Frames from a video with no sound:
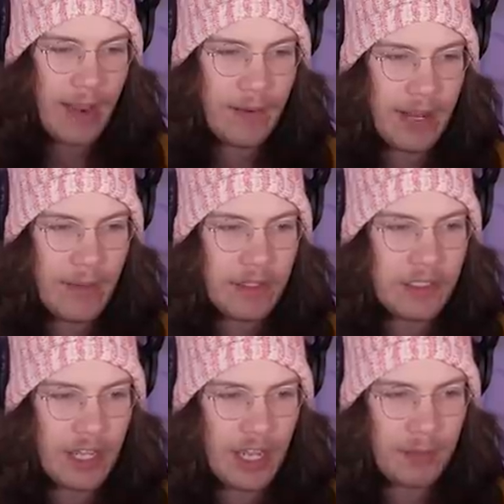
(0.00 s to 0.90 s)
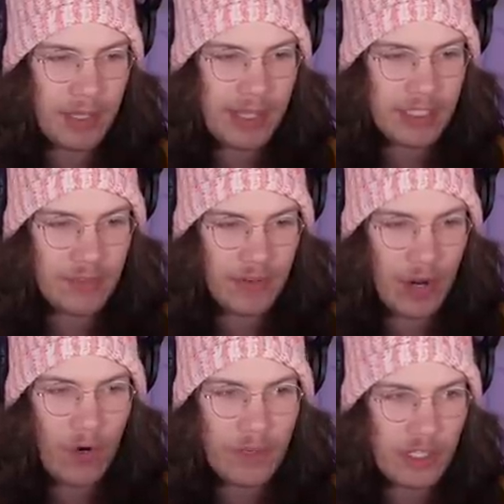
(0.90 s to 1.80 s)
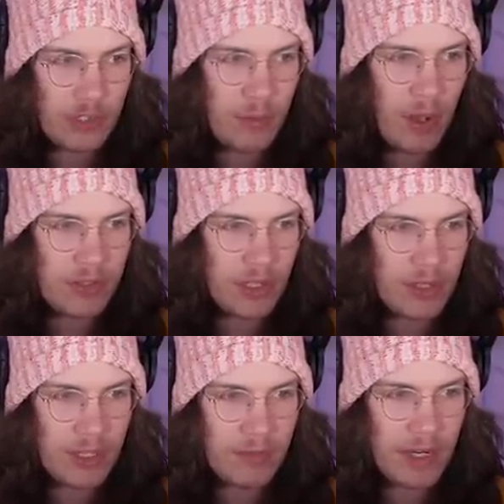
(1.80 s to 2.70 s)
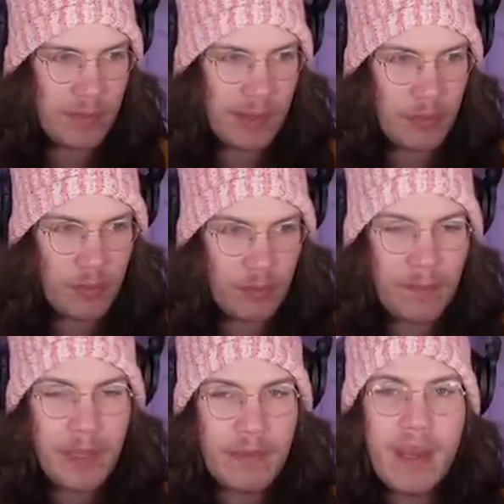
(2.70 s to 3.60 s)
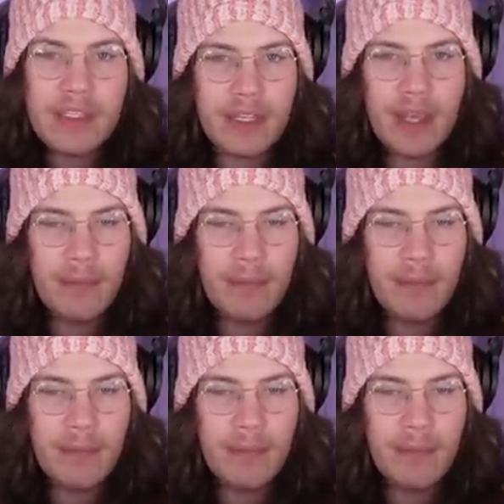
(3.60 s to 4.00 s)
I mean, he was placed in a very obvious spot, so I don't think many people be missing